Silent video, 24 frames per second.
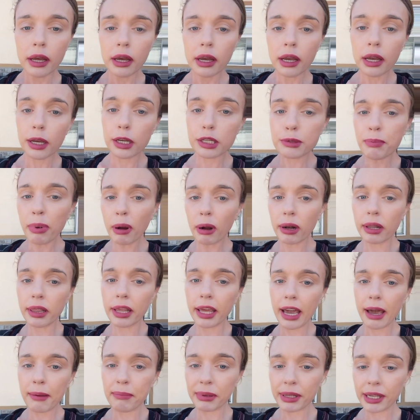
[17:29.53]
as part of the
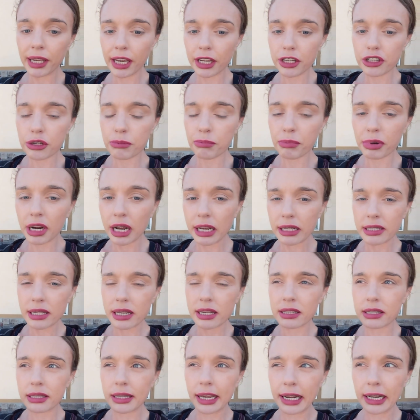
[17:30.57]
application process,
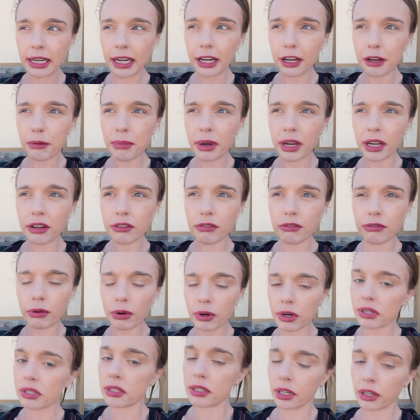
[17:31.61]
they needed my
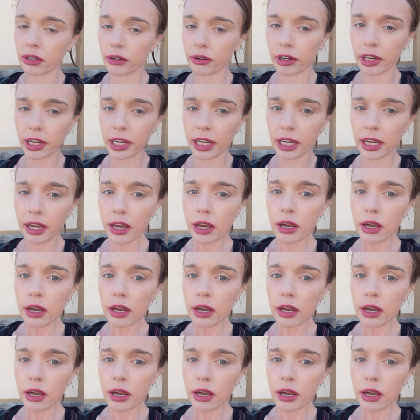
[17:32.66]
divorce decree,